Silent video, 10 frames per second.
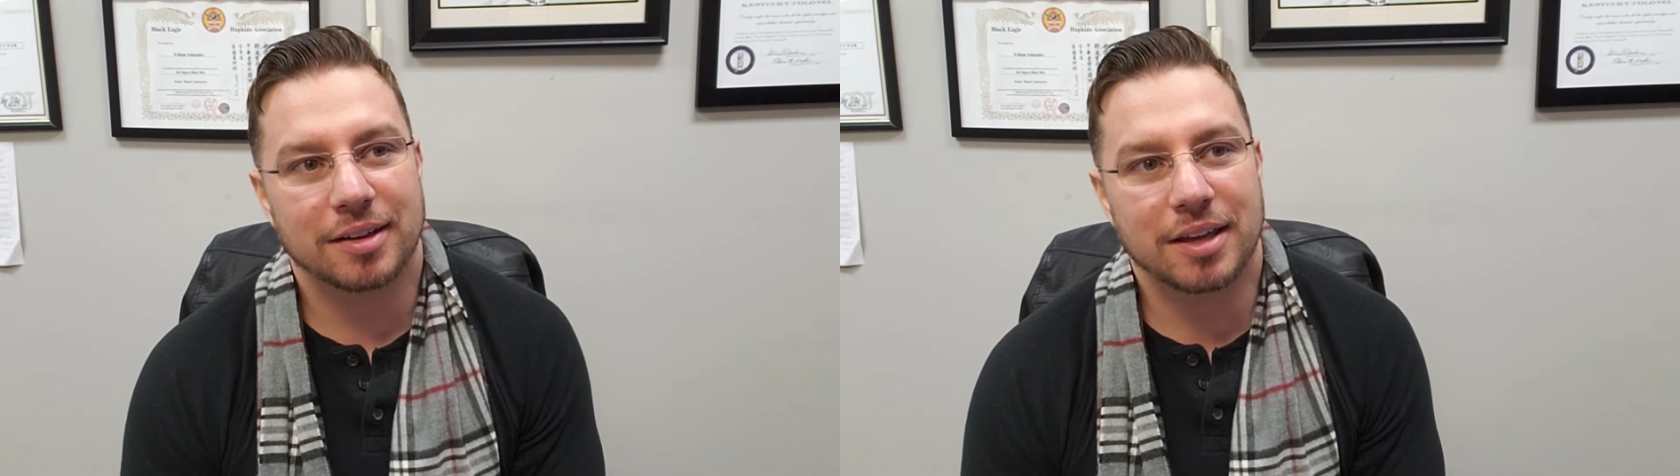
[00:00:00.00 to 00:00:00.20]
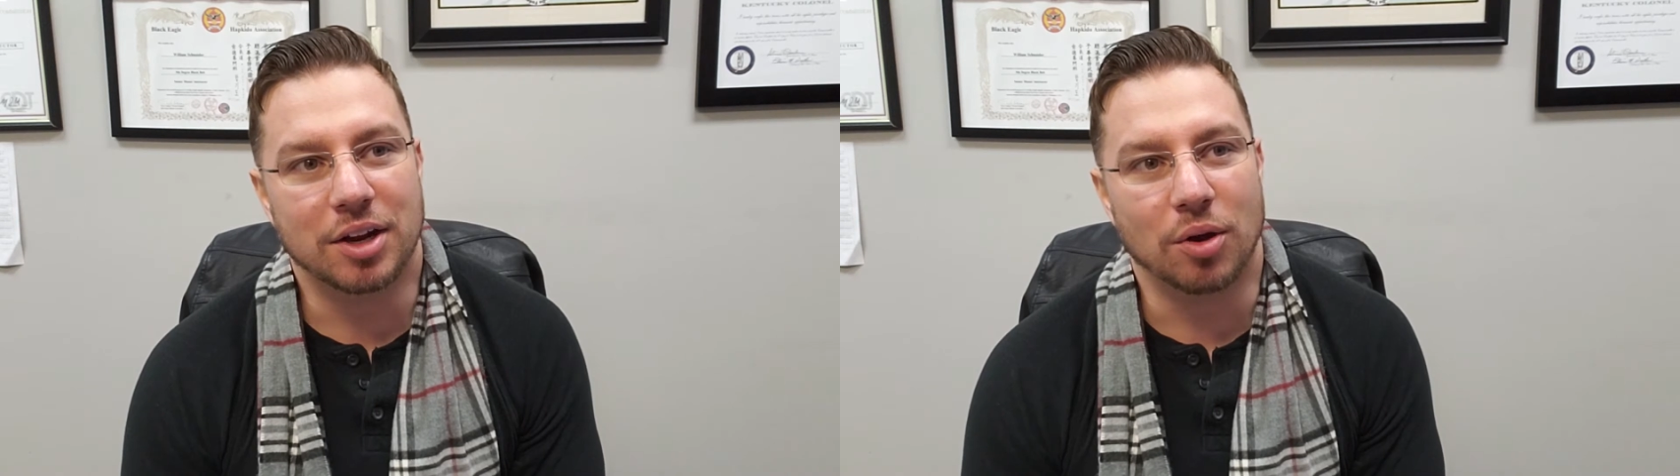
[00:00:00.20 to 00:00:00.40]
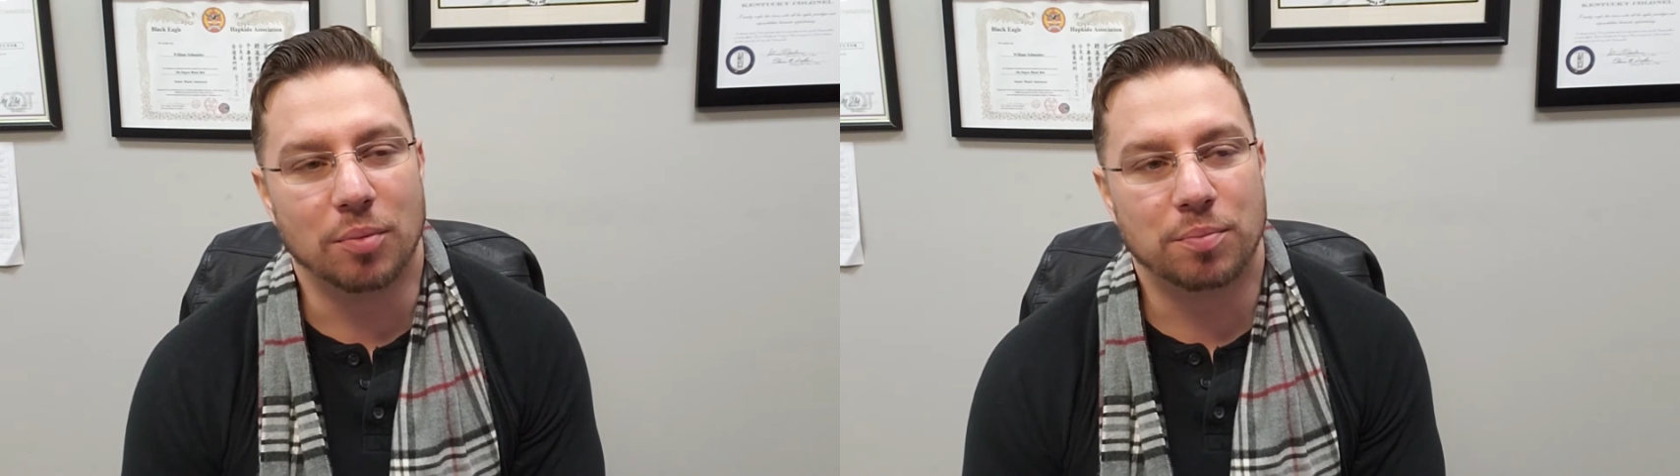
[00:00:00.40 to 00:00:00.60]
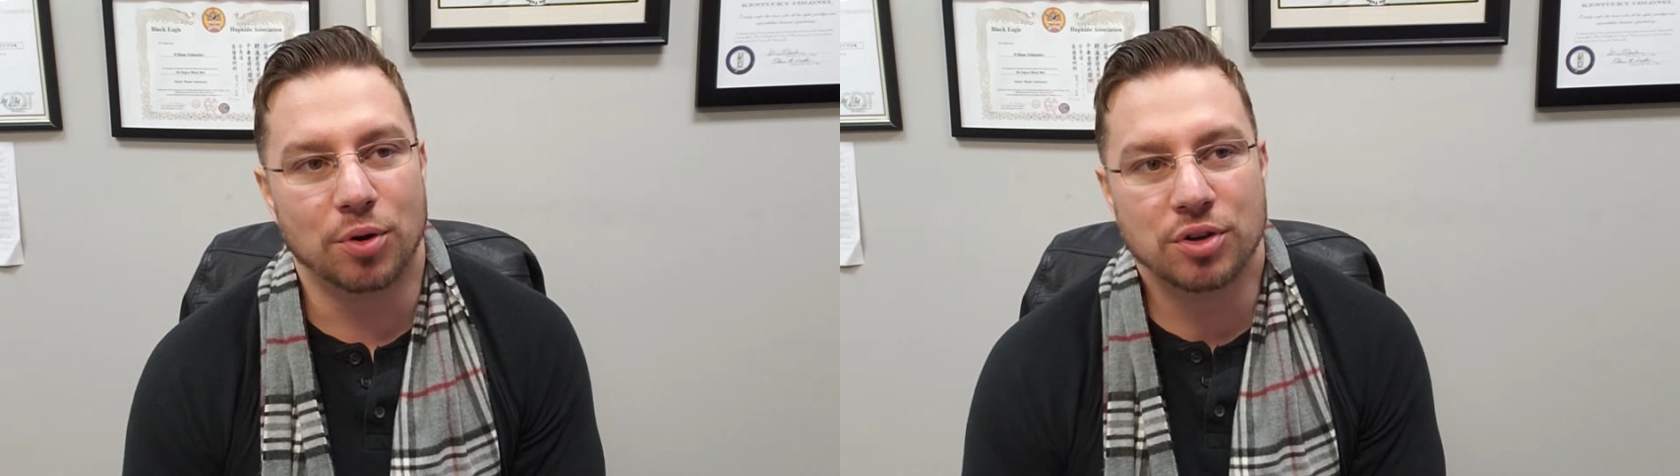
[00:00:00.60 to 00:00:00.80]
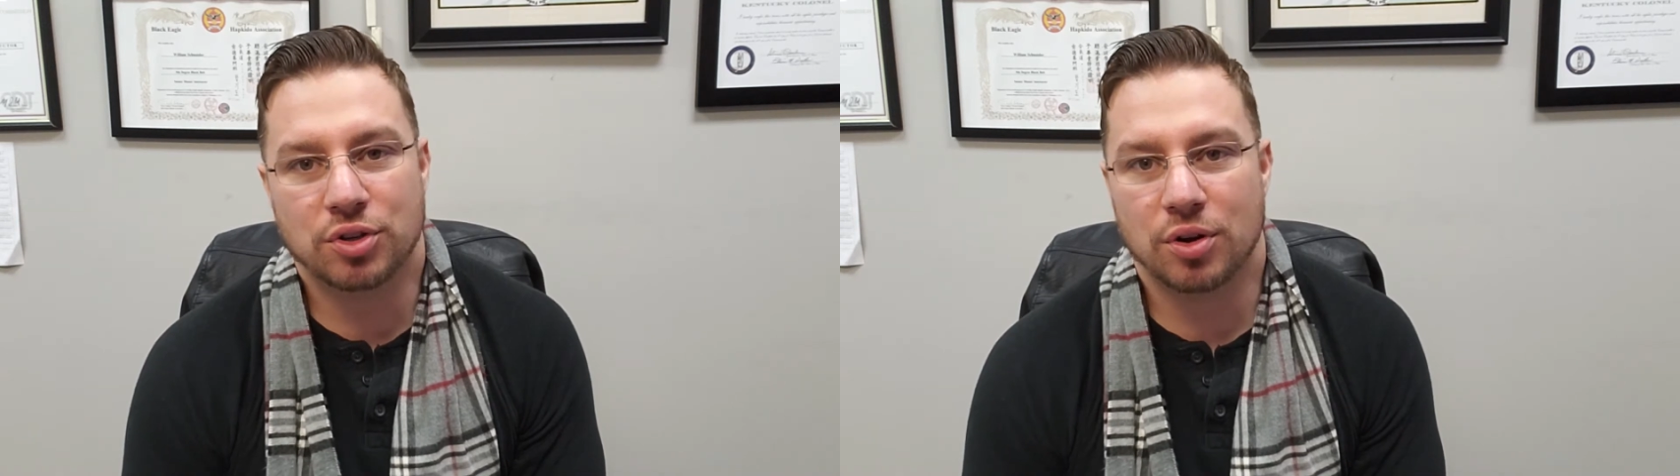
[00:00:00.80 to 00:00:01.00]
you know,
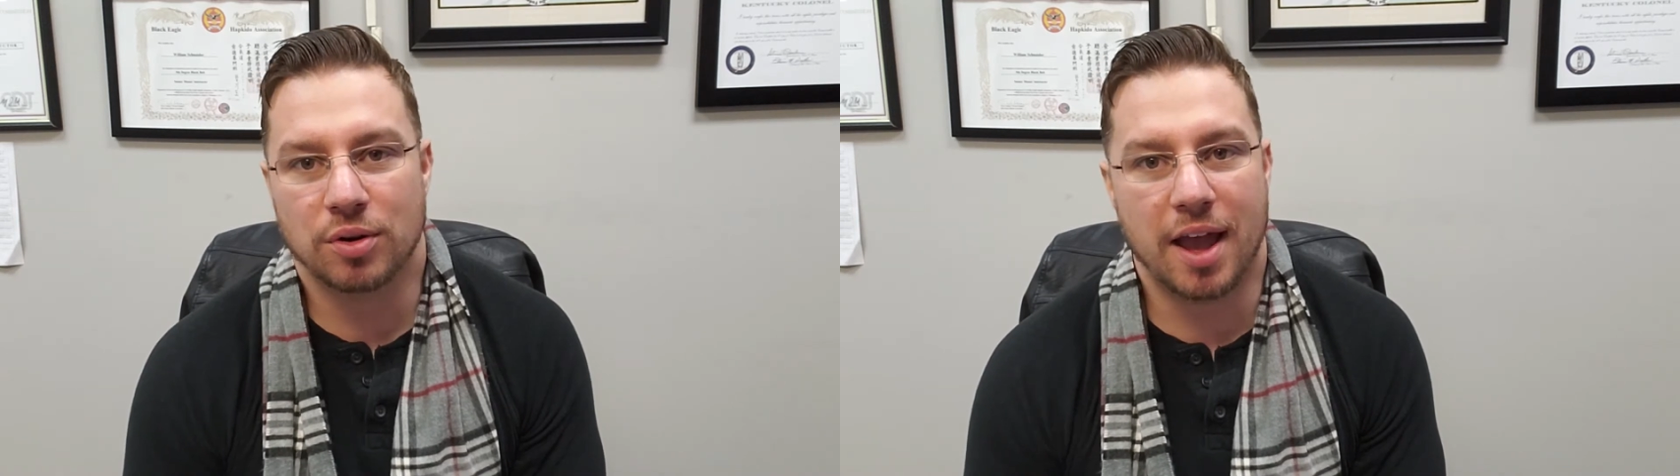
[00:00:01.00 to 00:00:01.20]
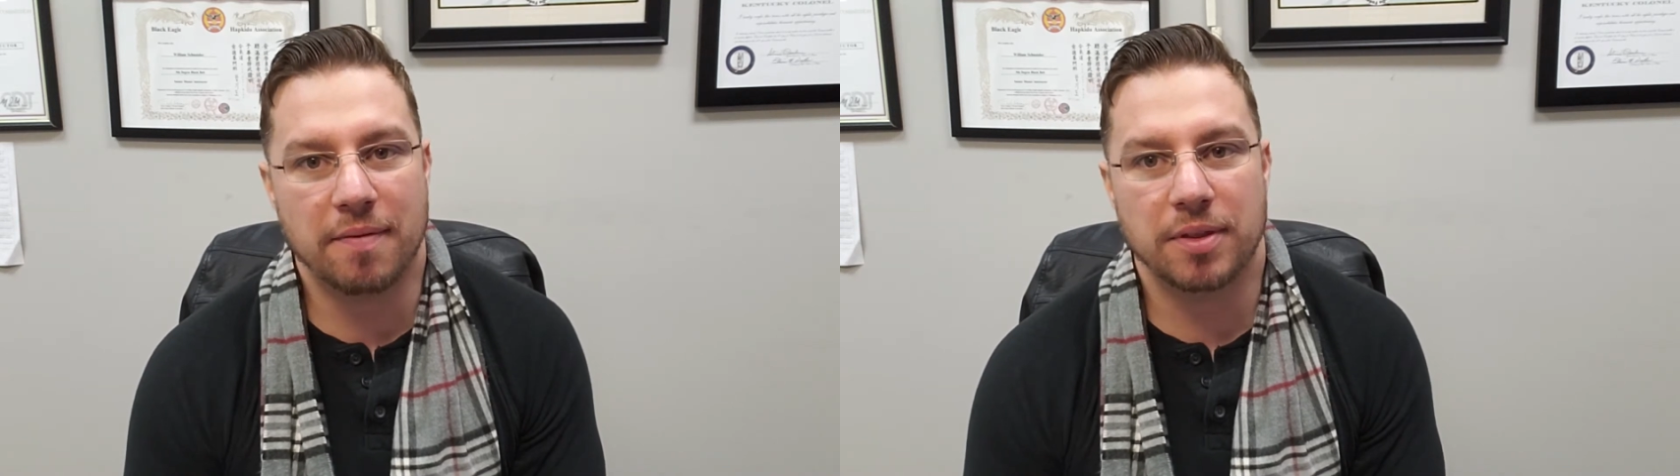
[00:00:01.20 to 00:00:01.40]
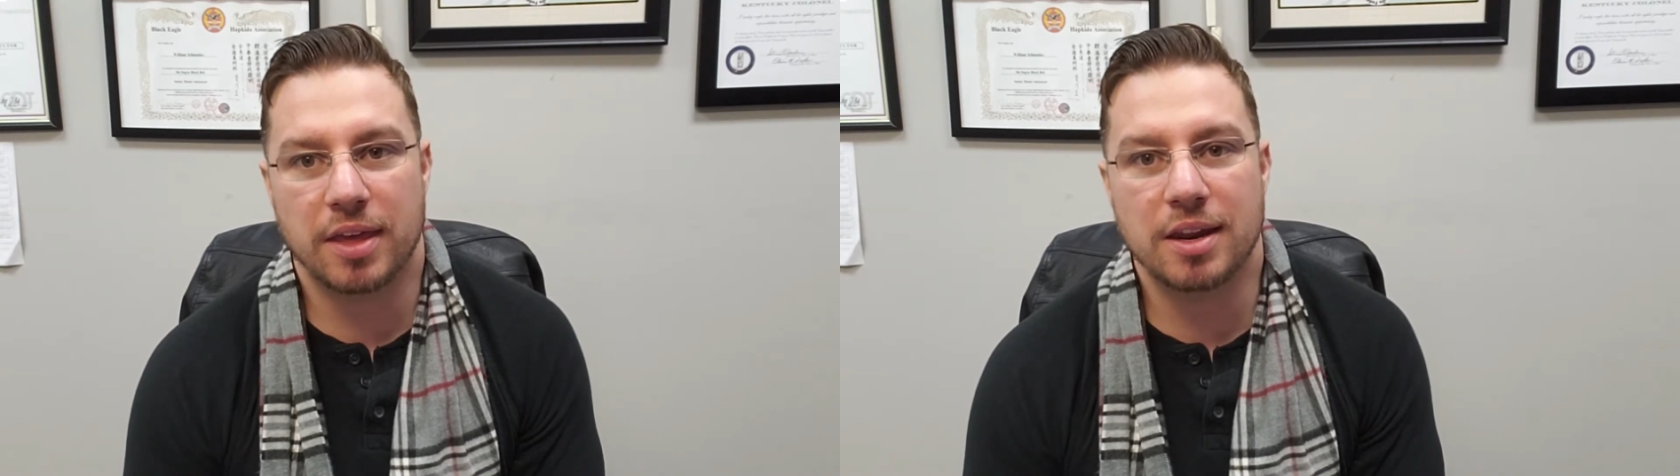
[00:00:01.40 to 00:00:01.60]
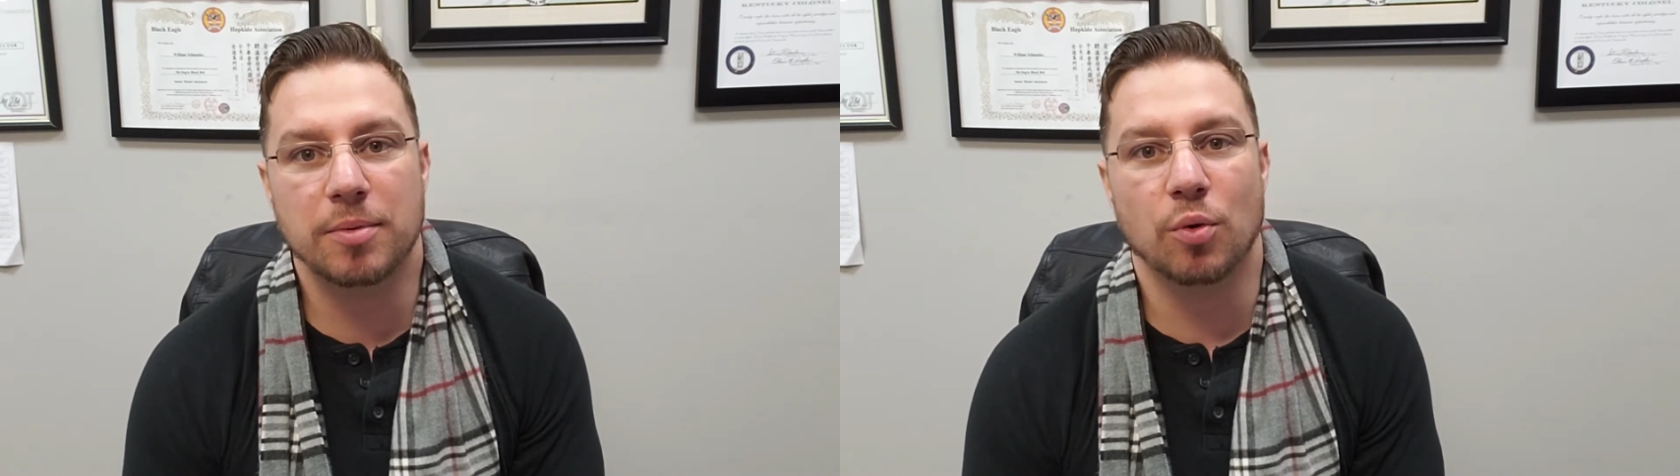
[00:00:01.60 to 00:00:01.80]
they need to be